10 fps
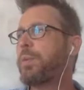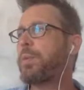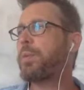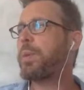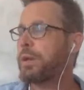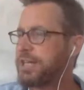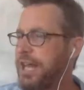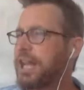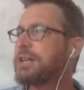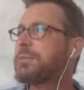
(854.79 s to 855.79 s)
it
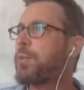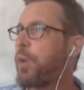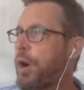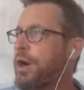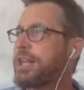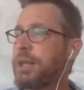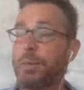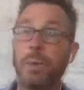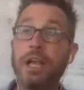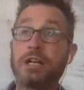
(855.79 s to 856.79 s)
did worry them
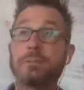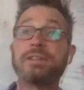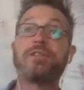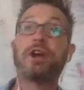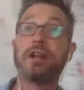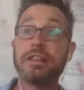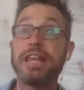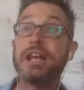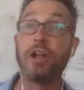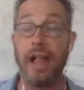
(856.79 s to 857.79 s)
in terms of their
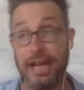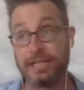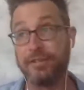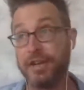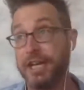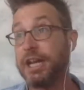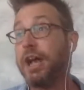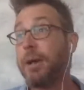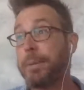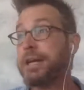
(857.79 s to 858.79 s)
illegal activity,
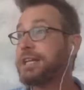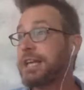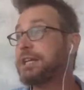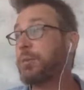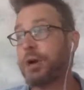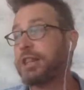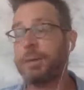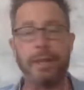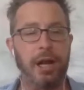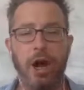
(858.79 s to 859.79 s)
but it didn't worry them
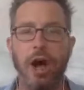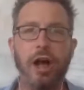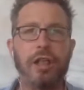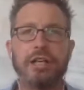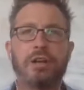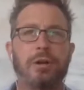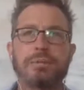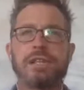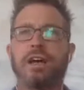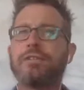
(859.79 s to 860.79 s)
at all in terms
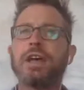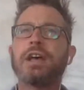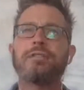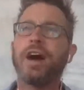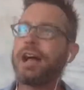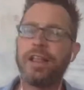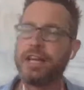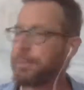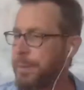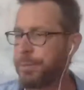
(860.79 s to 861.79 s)
of
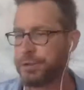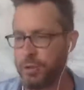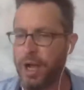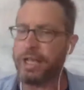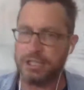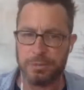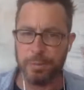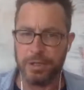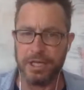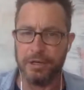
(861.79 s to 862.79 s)
violating people's rights,
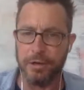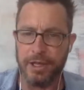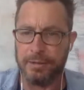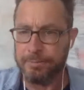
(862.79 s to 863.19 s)
particularly.